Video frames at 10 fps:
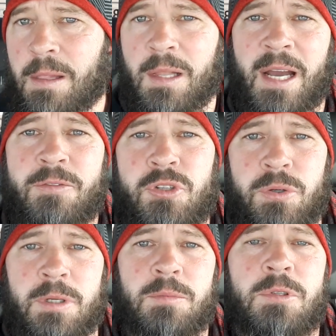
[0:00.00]
live
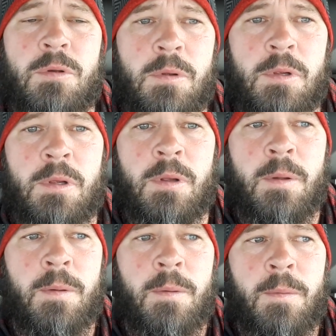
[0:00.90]
streams
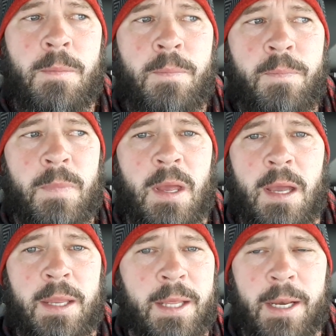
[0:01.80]

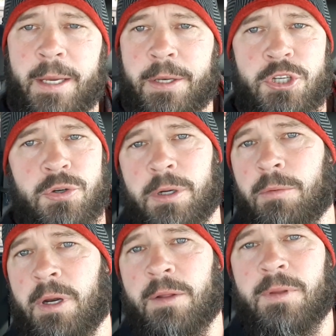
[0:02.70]
and then I got a strike
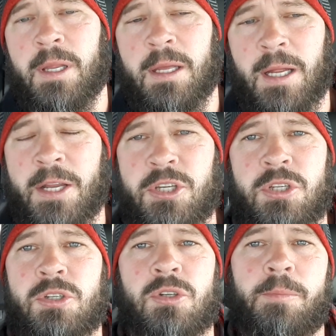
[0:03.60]
right after that. I
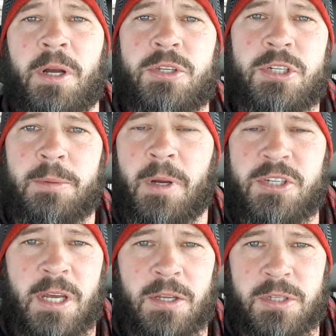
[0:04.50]
just assume my ch my
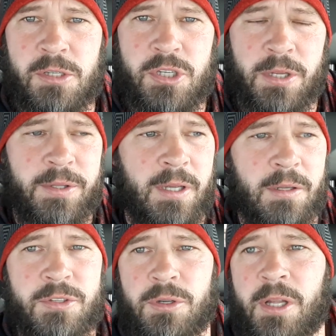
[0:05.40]
channel's getting shut
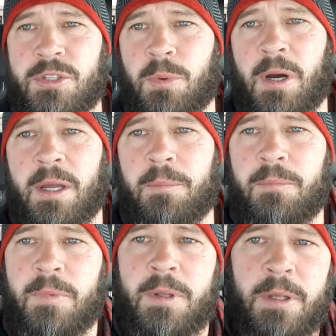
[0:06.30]
down, so that's why I,
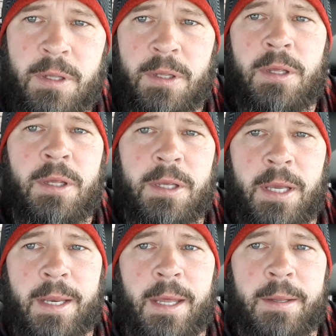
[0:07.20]

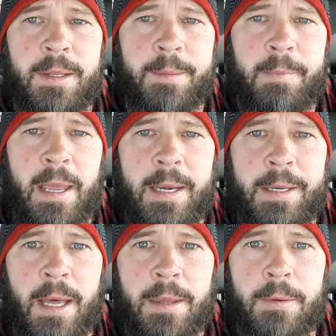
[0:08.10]
you know, made
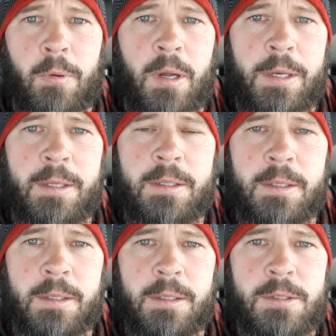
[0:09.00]
another one.
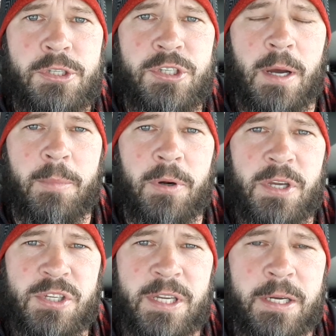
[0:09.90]
Summer
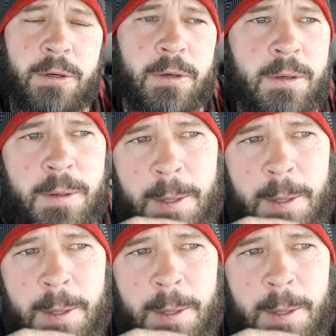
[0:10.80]
is near.